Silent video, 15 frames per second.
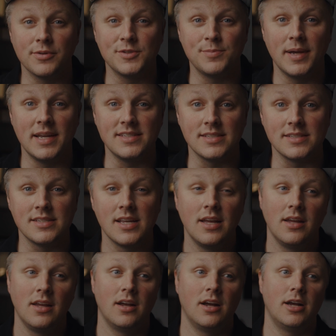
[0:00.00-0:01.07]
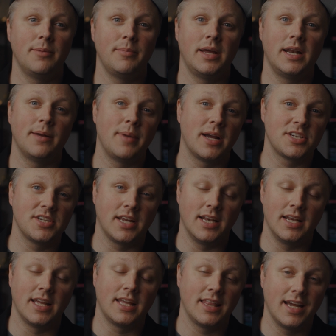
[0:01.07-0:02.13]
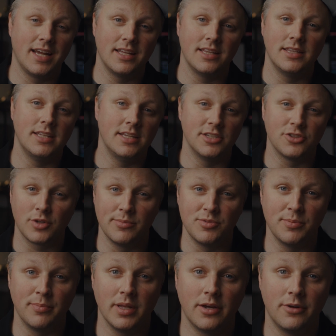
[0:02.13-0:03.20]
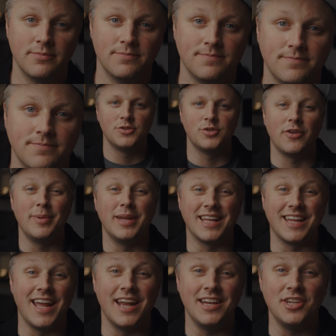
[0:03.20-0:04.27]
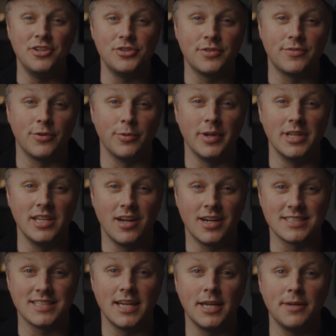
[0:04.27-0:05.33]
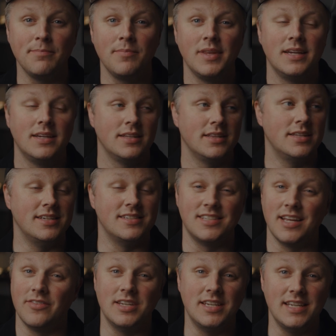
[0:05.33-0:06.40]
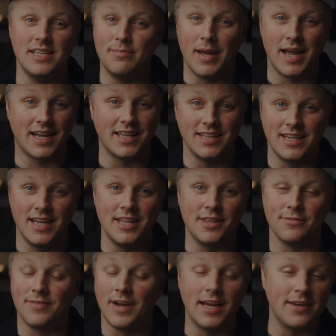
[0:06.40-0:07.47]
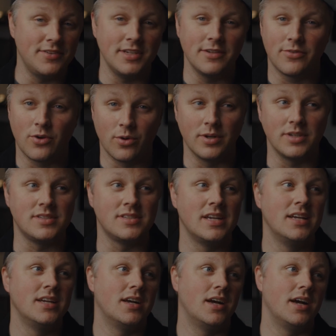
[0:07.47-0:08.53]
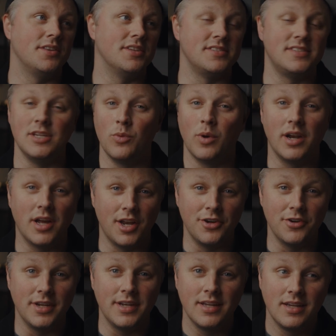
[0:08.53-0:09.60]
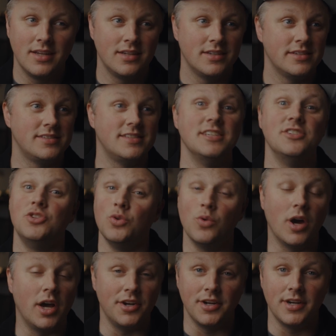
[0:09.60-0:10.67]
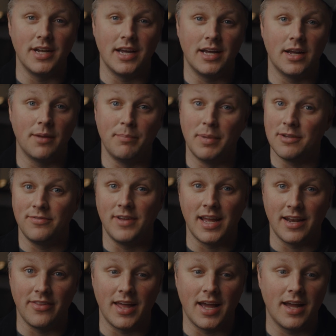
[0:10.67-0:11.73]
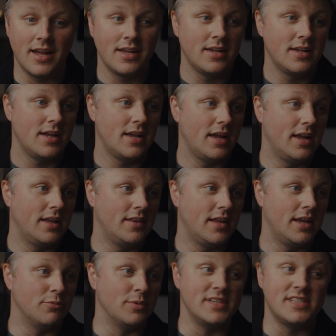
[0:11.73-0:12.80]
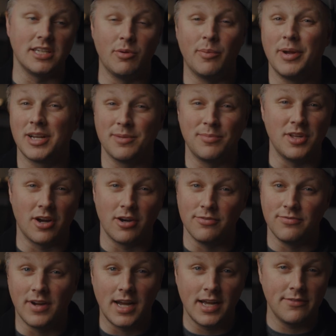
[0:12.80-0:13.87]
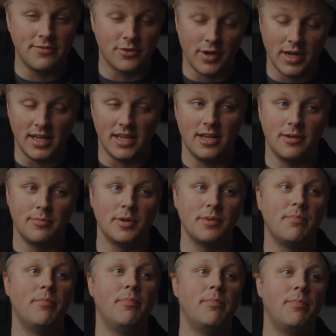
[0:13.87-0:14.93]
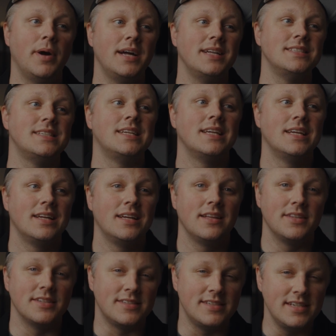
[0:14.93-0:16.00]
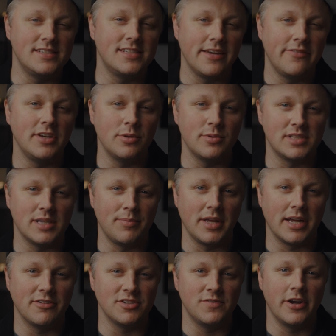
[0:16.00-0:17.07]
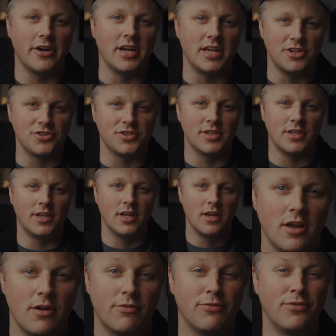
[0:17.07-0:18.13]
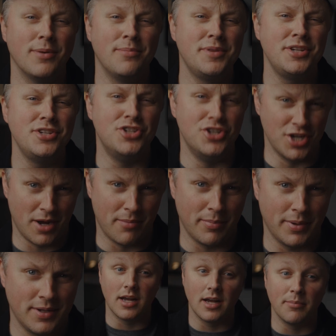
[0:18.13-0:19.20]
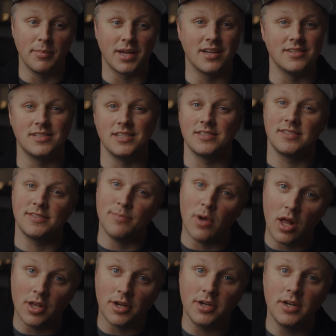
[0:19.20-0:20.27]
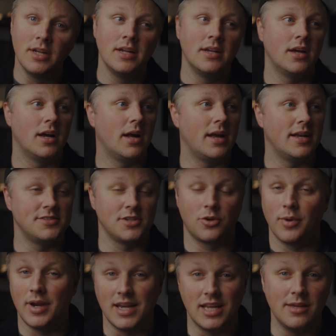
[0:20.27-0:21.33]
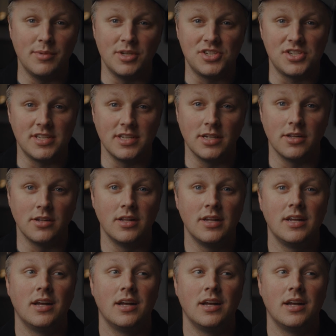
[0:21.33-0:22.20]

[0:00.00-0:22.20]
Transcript: its paces, and I'm actually going to link that in the description below. So I've been a Canon user for a really long time. The 7D back in the day, the 5D of course, the C100, C200, big fan of that. And then recently we picked up the R5, great camera, but the C70 was something I was very interested from the jump because it's smaller, has a great image still,